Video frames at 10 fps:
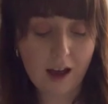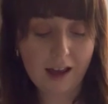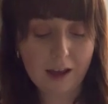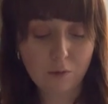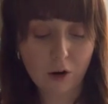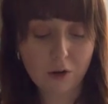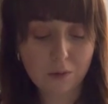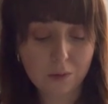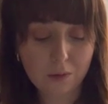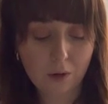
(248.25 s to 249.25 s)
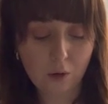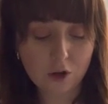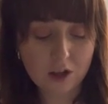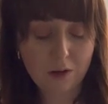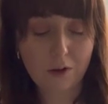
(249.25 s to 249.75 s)
He wrote, or
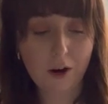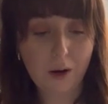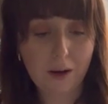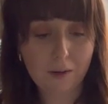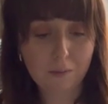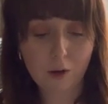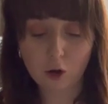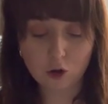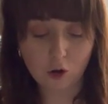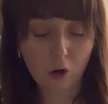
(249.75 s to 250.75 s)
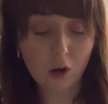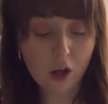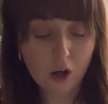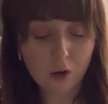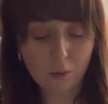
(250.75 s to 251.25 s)
she wrote, I'm not sure,
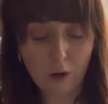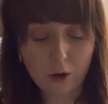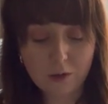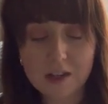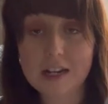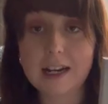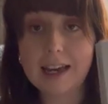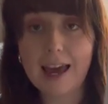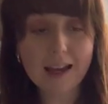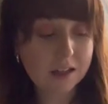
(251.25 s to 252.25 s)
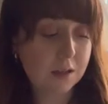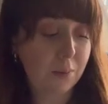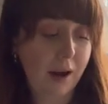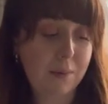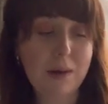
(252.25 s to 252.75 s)
wrote The Dinner Guest
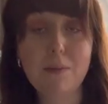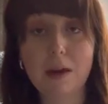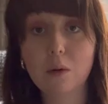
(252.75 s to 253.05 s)
by B.P.